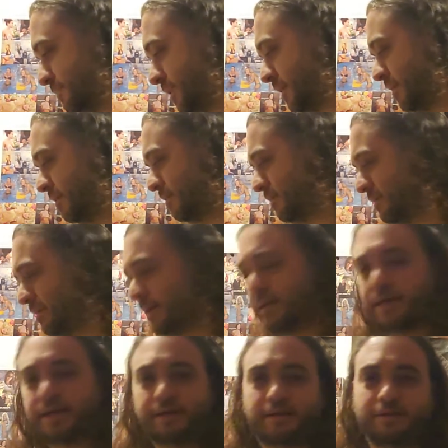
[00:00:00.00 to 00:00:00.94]
And
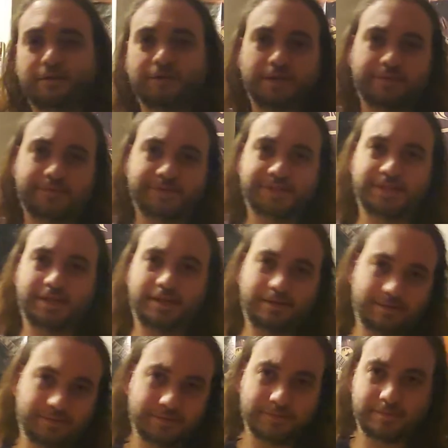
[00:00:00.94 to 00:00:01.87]
heck, you could even
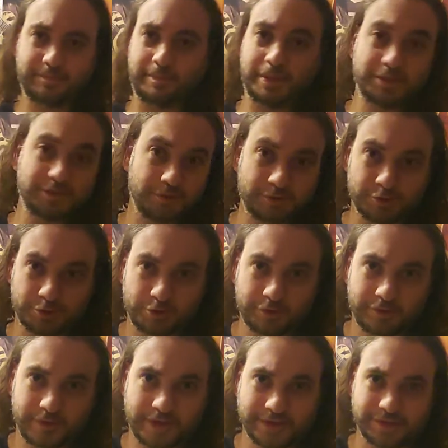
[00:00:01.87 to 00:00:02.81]
say based on
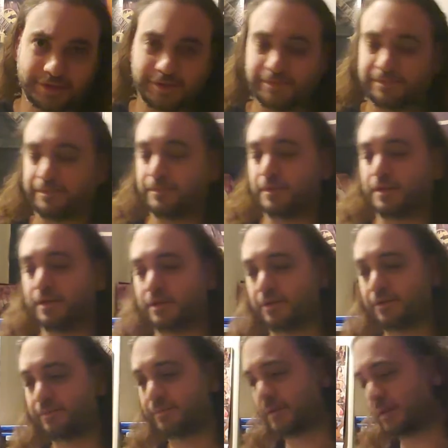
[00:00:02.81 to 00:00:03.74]
true events.
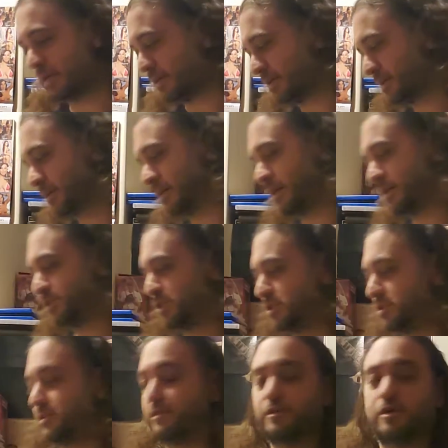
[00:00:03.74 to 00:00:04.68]
It's
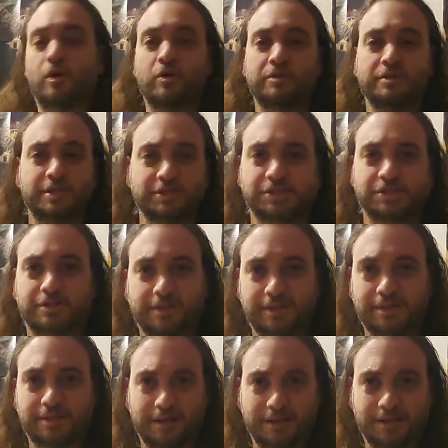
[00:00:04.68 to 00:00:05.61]
just
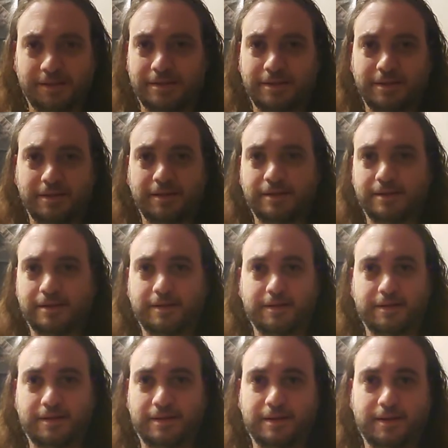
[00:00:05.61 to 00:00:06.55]
artistically done.
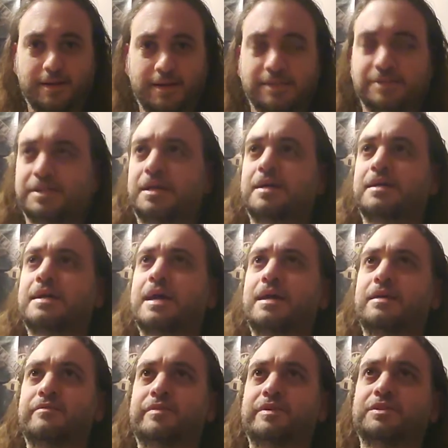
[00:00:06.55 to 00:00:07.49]
It's like a
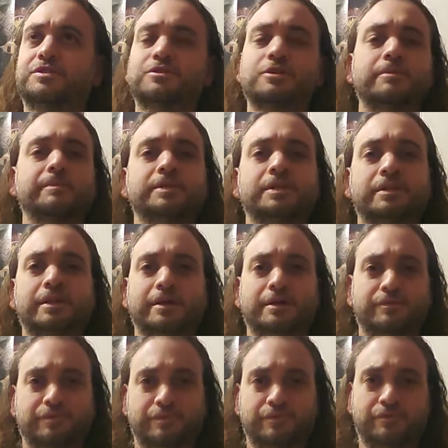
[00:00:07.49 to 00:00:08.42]
canvas coming to
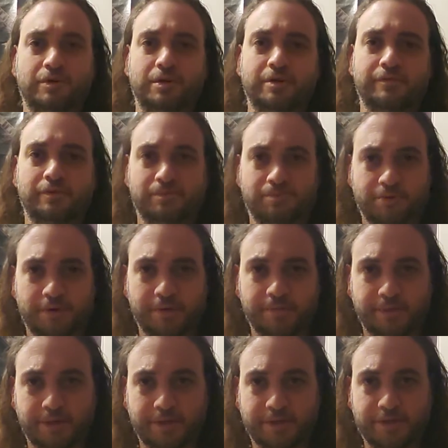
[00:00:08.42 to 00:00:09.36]
life in front of you, pretty
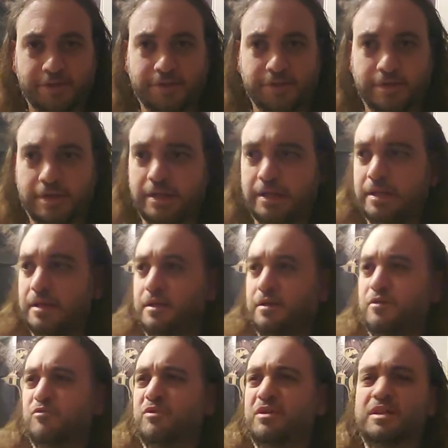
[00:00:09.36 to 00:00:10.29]
much.
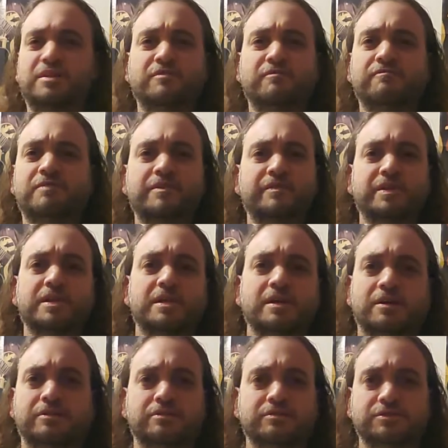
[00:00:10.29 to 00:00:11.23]
Really vivid
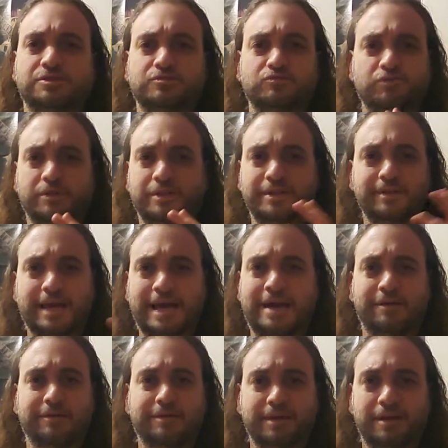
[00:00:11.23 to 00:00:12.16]
colors, really
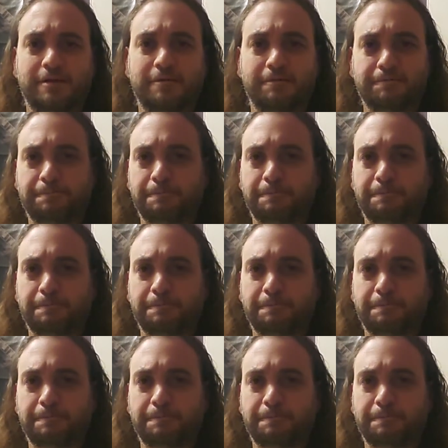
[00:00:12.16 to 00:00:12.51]
out there,